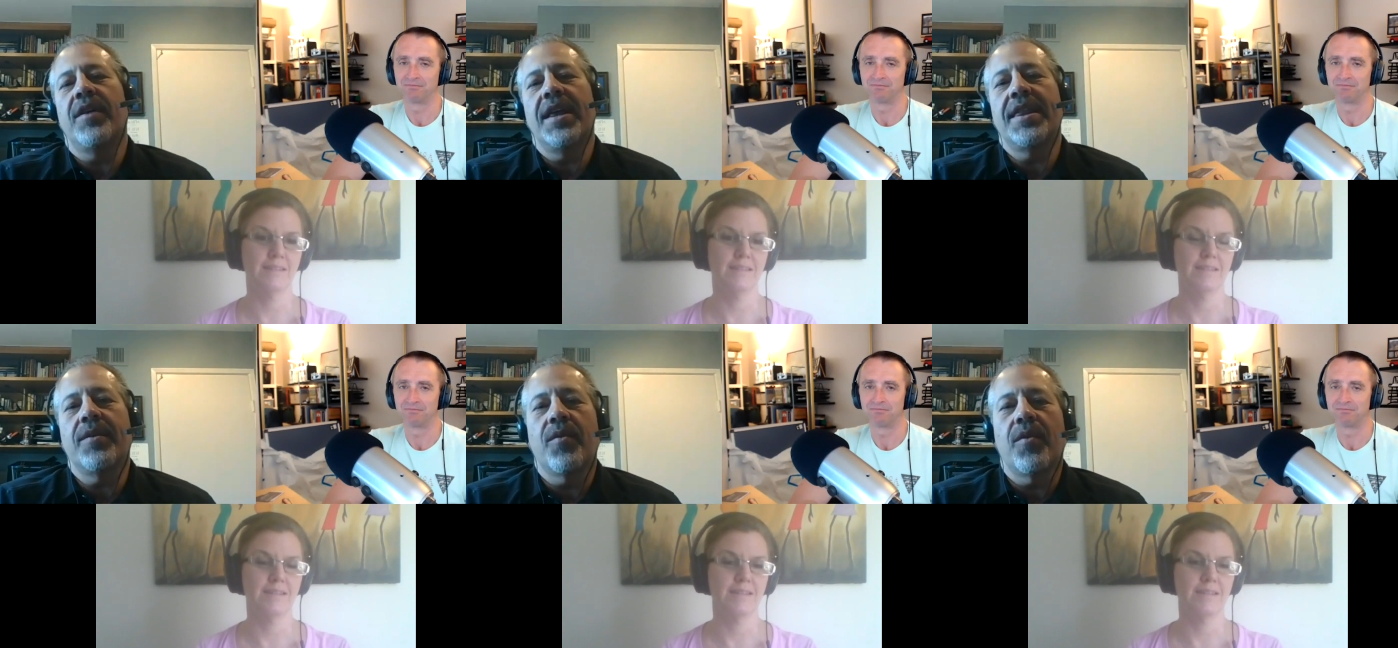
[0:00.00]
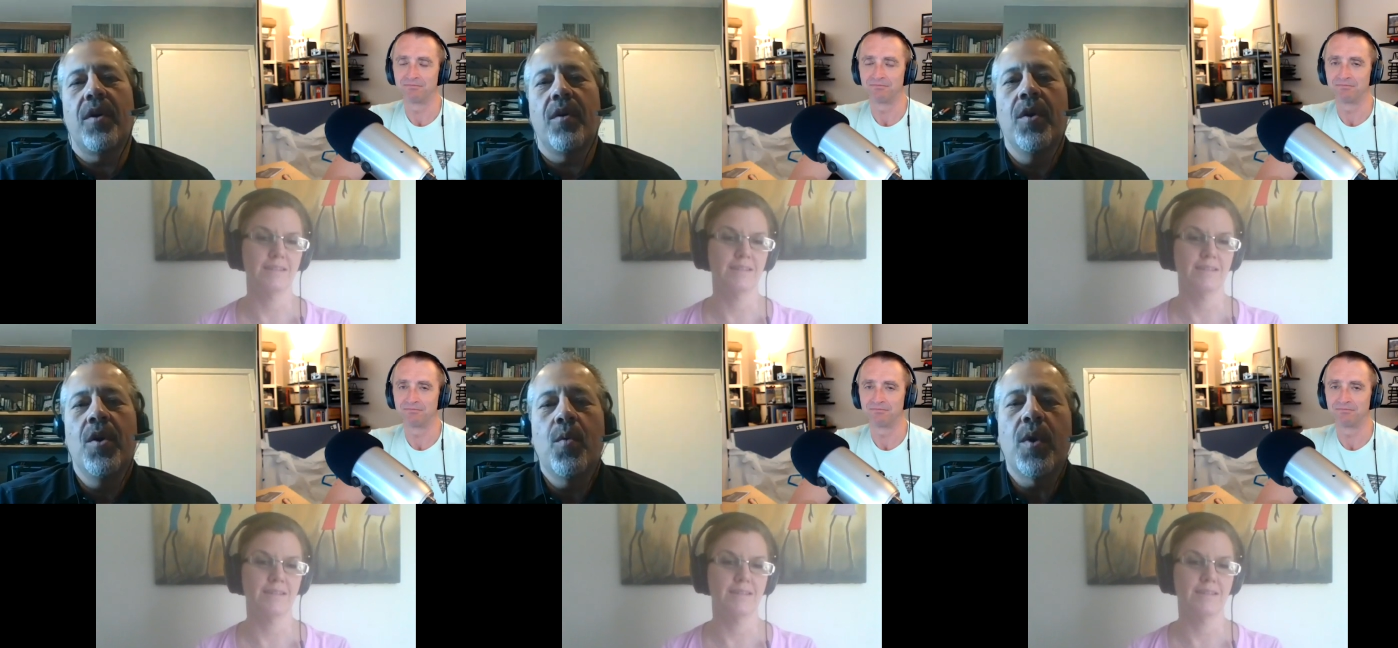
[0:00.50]
Speaker 1: And I think
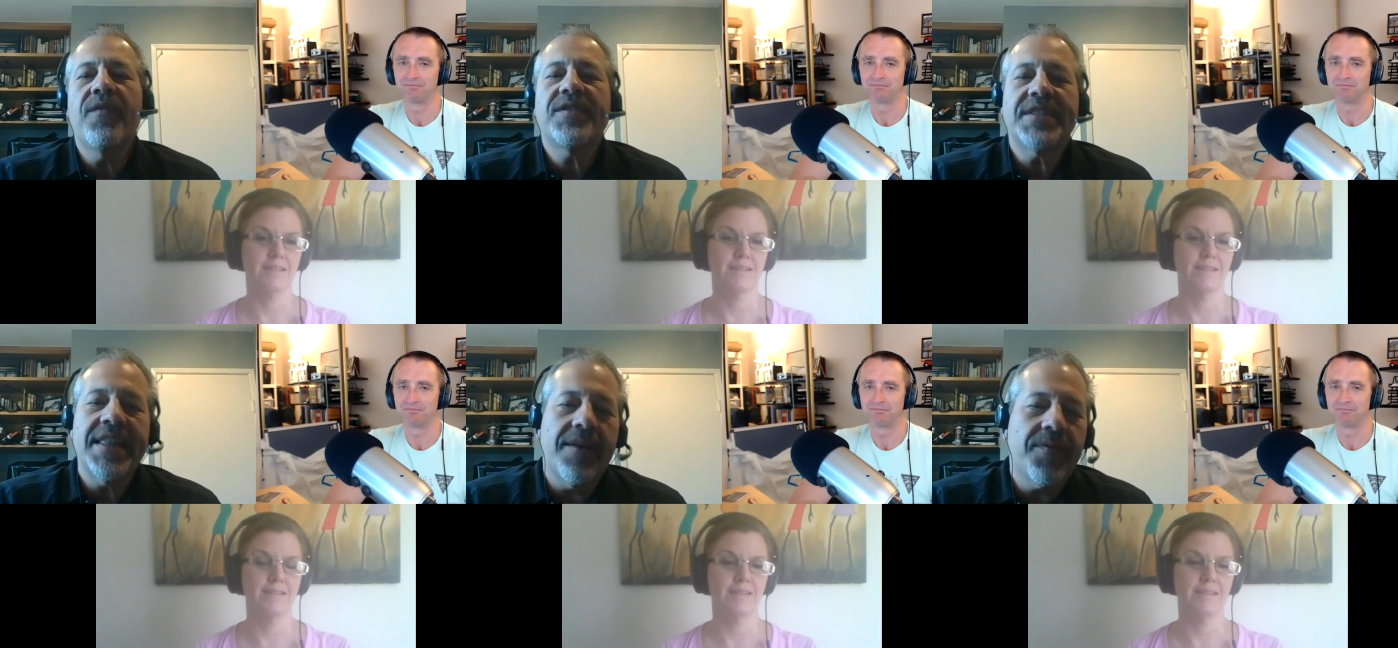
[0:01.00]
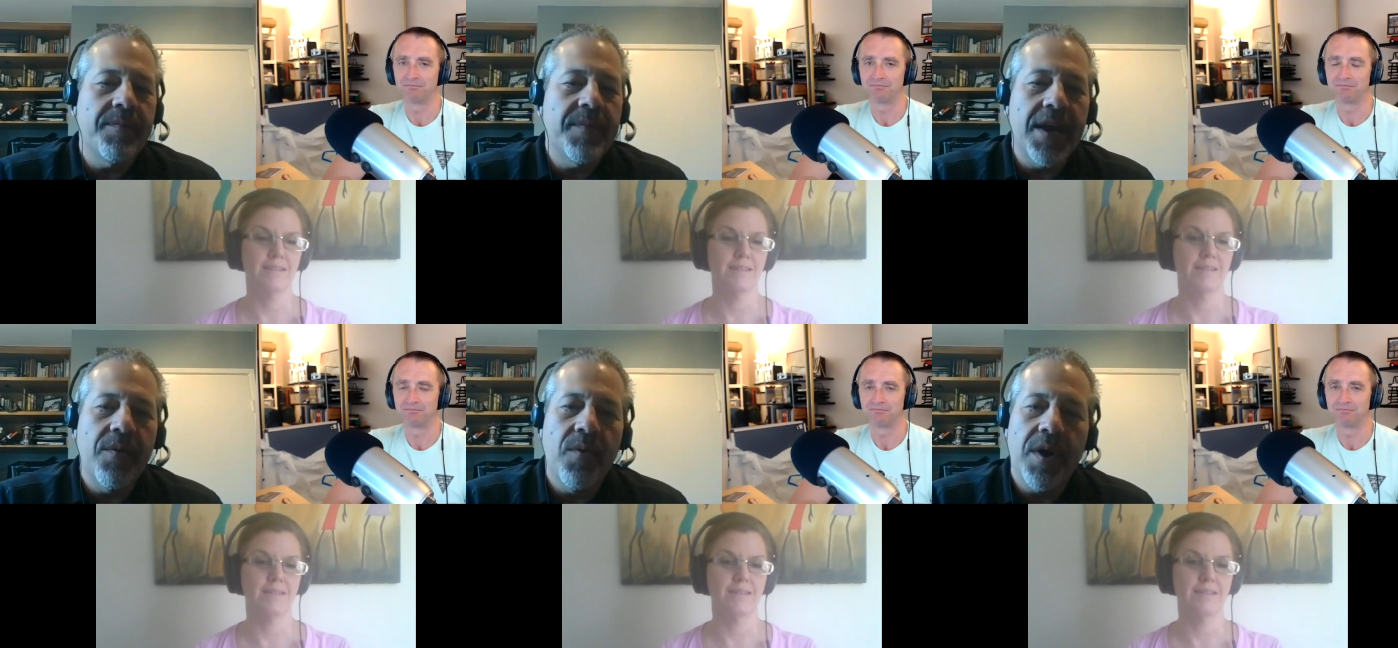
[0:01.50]
we've said that from
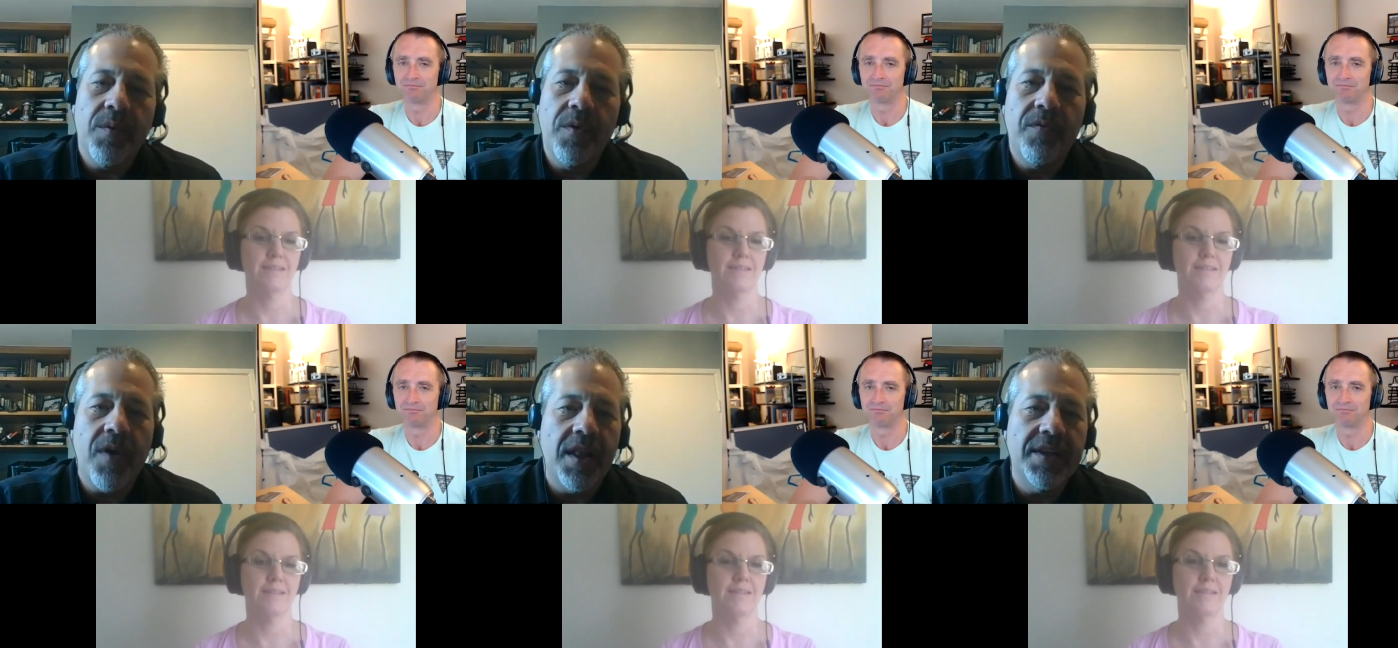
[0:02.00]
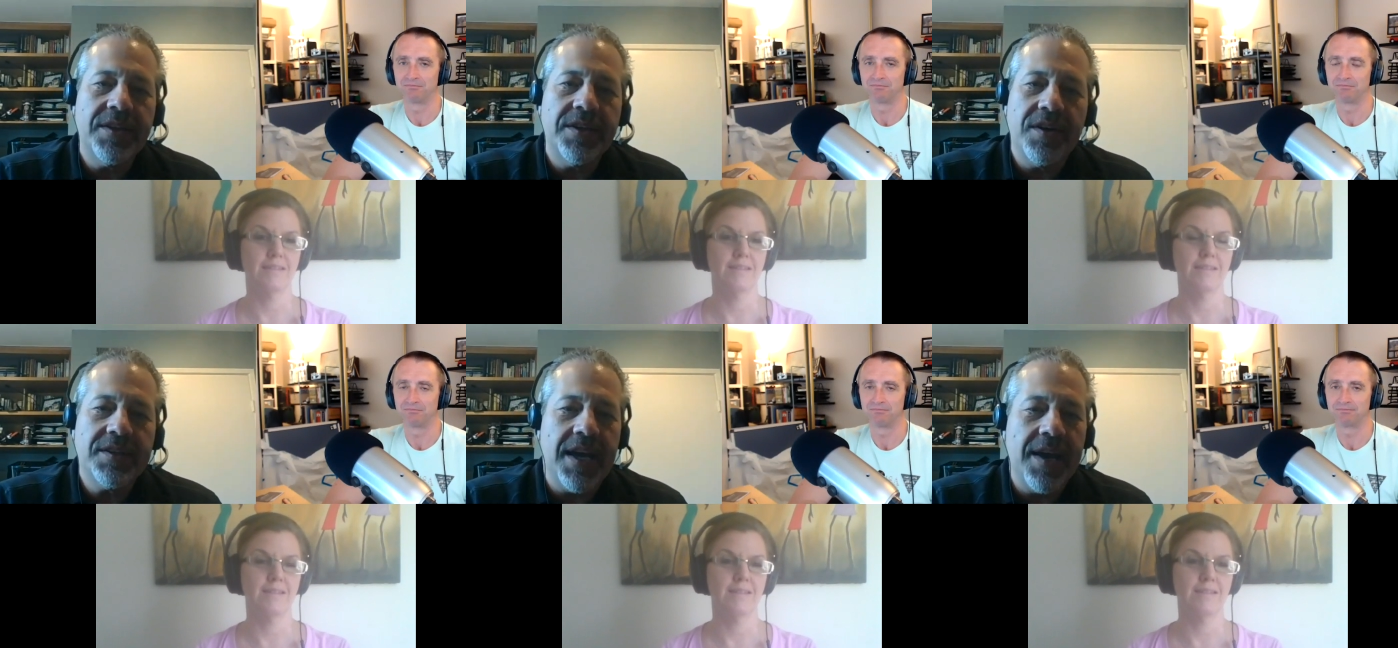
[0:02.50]
day one. We'll volunteer
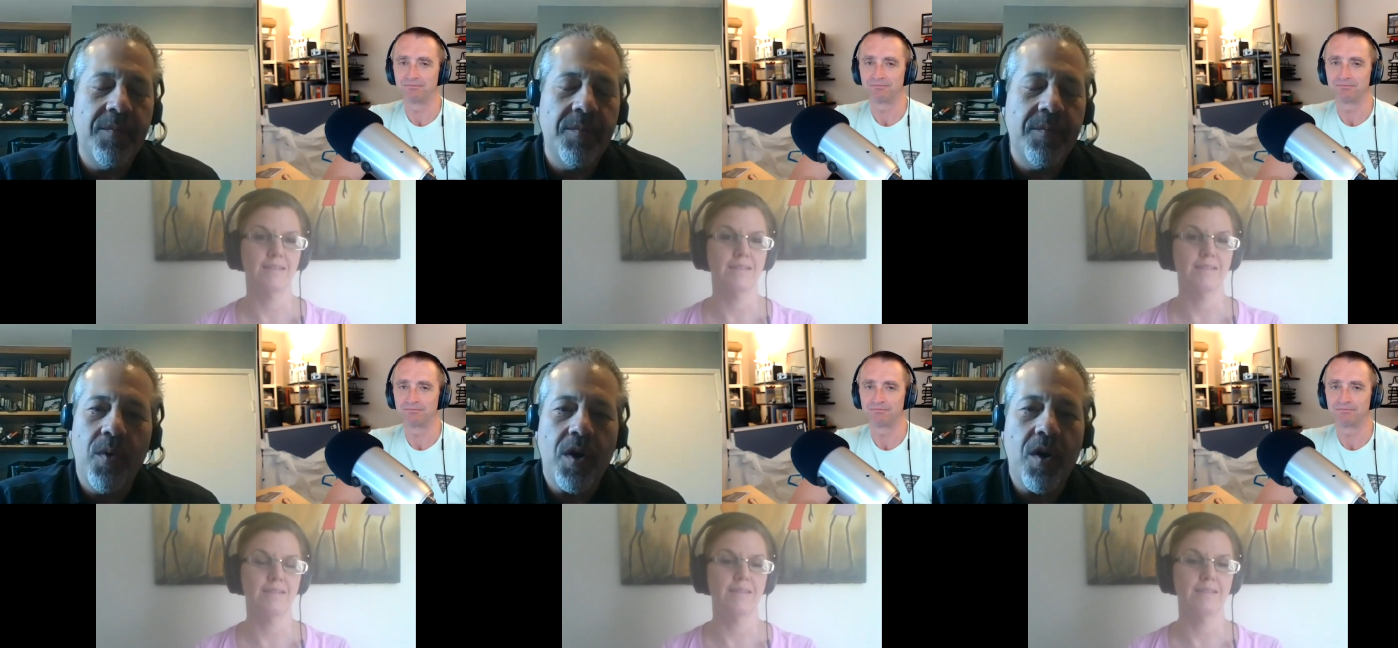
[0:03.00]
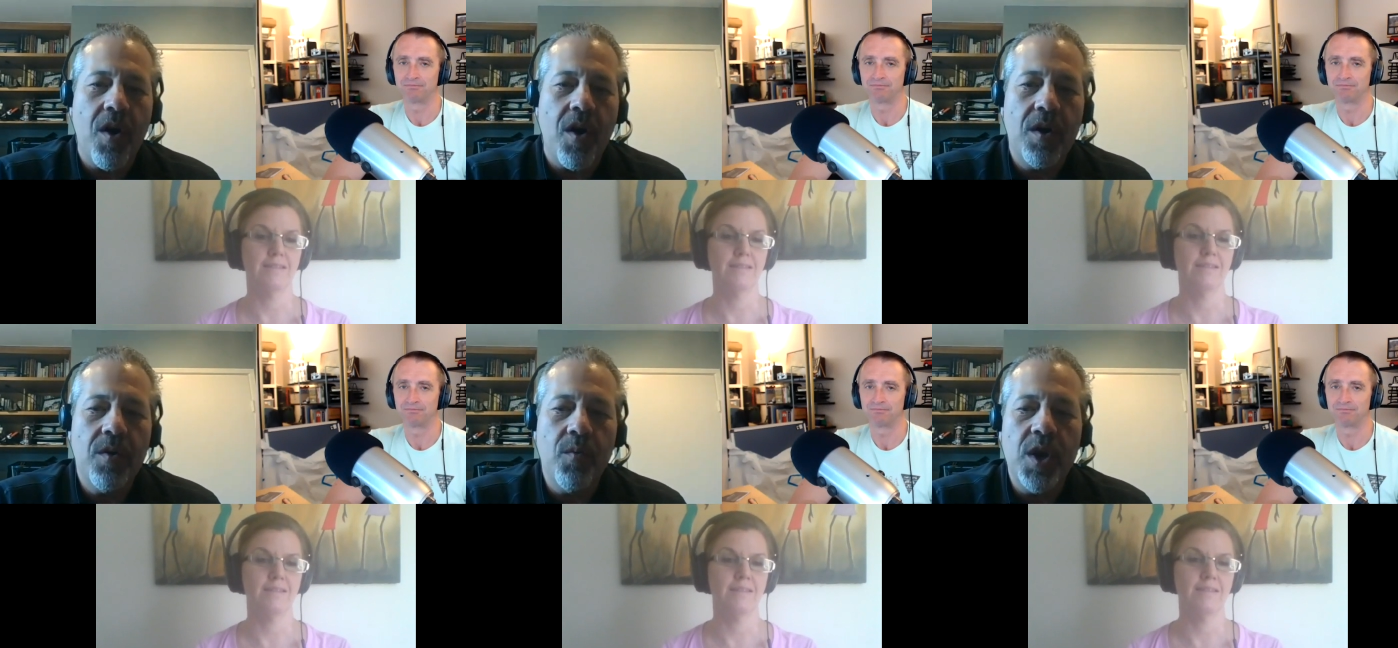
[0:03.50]
our time. We'll work hard.